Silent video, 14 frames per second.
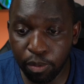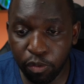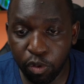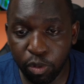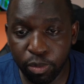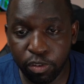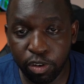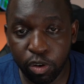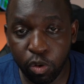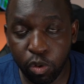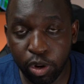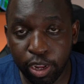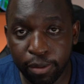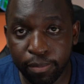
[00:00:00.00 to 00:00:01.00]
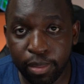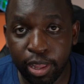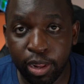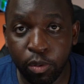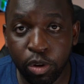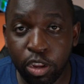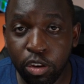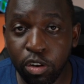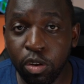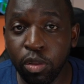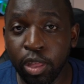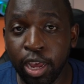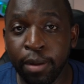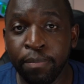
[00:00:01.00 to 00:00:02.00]
performance recording. And when you do
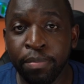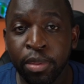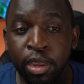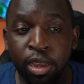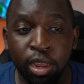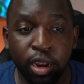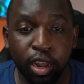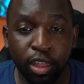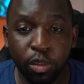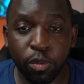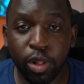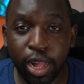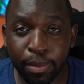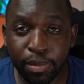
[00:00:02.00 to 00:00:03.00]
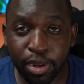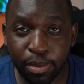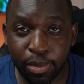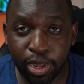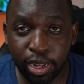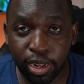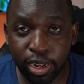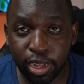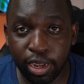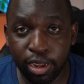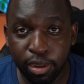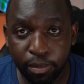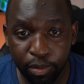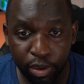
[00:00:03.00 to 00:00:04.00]
that, nothing will happen
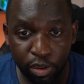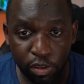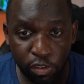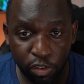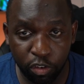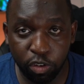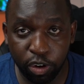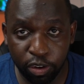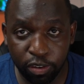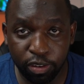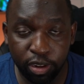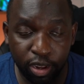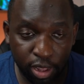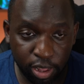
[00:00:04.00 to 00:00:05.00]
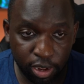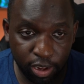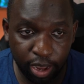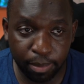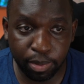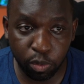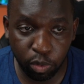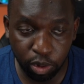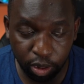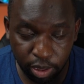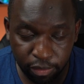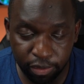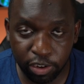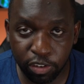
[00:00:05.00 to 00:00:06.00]
immediately, but just trust that Tableau will
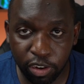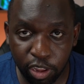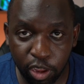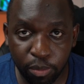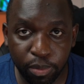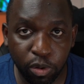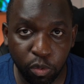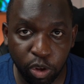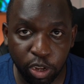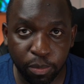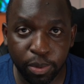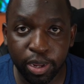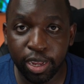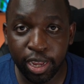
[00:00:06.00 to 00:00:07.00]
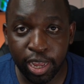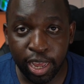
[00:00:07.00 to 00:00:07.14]
eventually open a workbook.